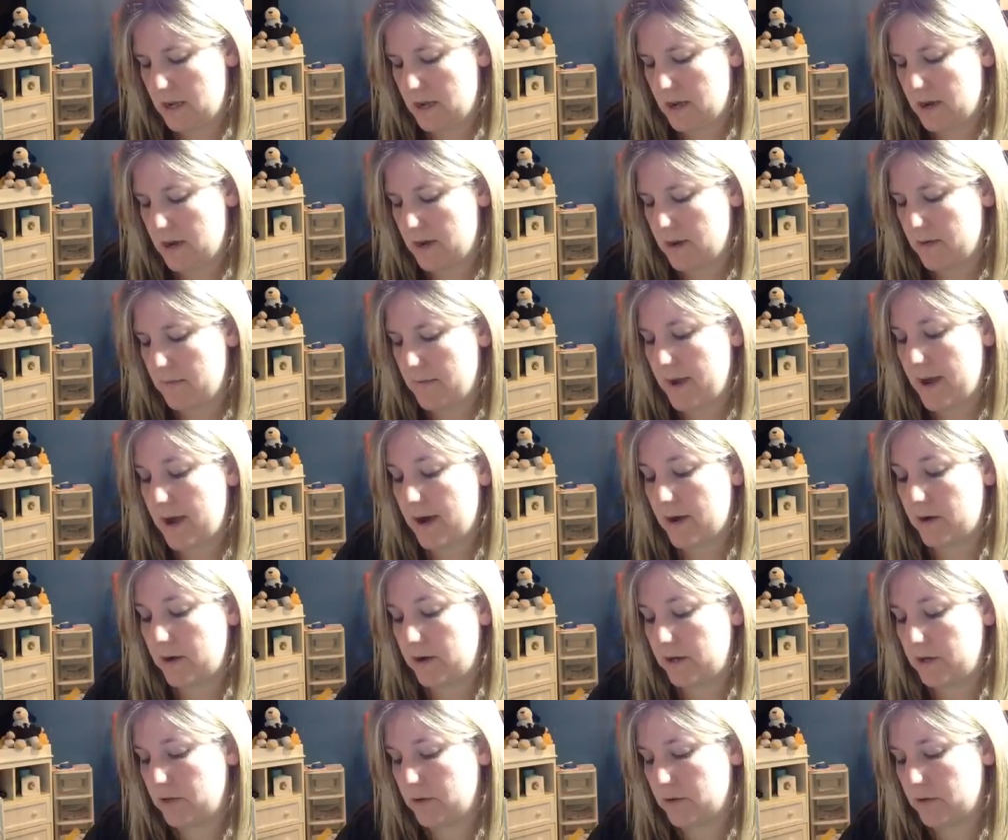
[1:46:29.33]
how
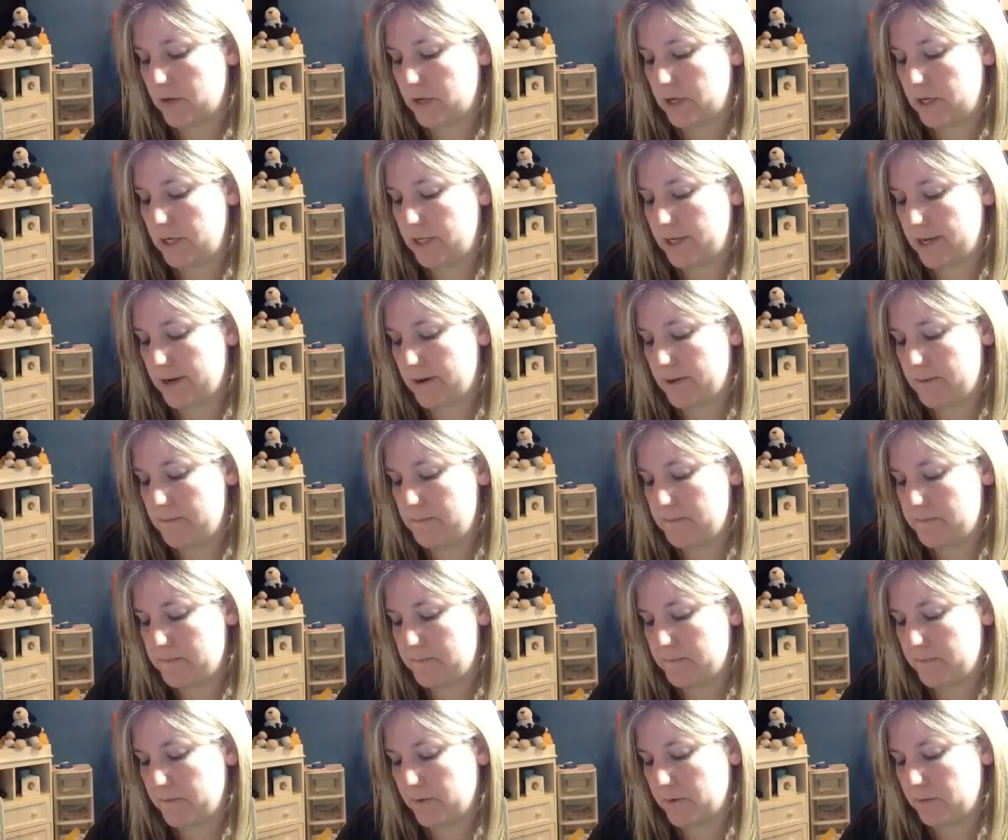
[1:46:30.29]
to do a hooded towel
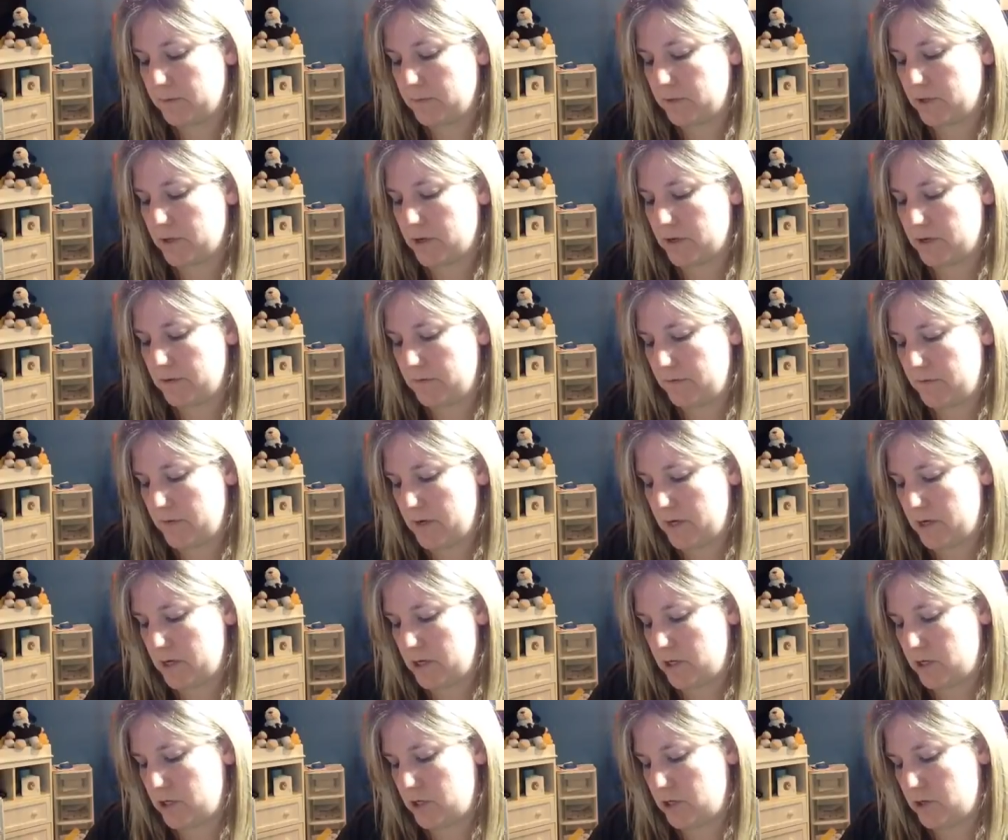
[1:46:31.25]
from start to
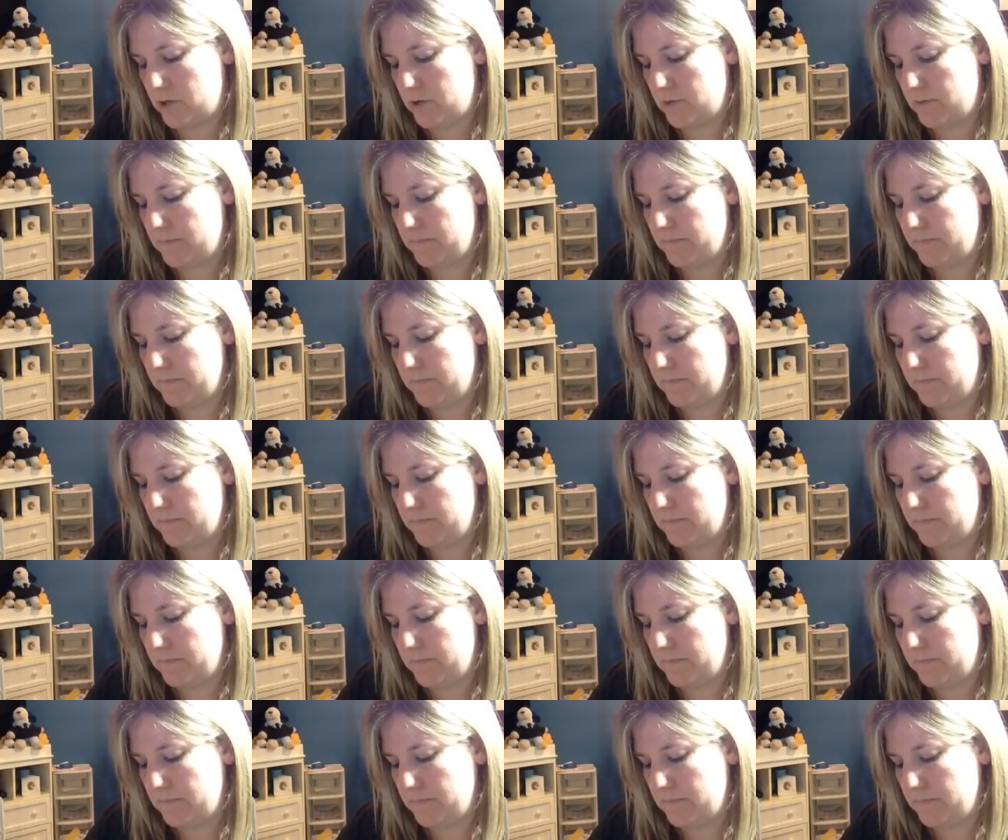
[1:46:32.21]
finish.